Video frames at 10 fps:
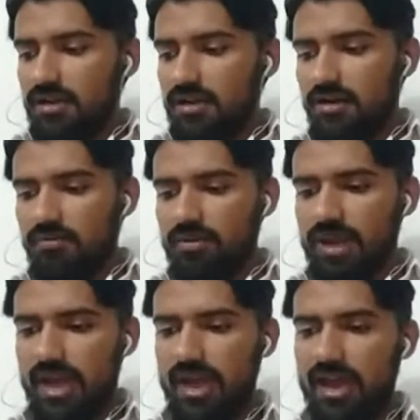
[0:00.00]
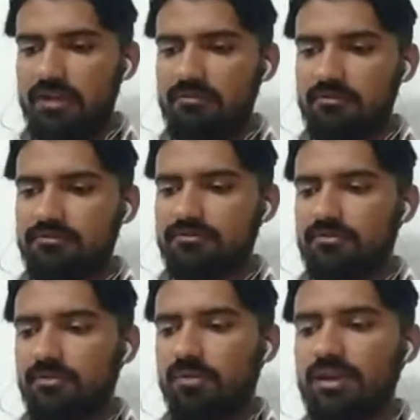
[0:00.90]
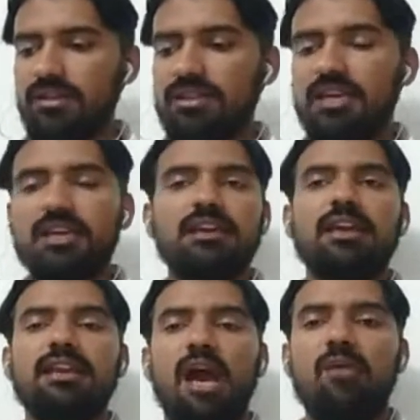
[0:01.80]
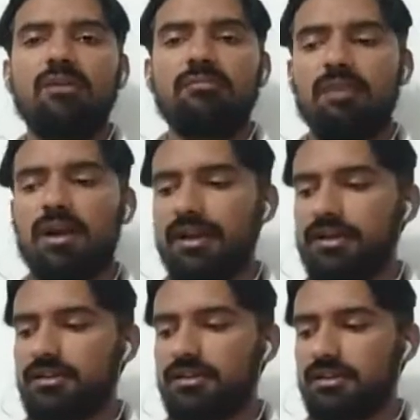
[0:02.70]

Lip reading: we have one thing in our mind,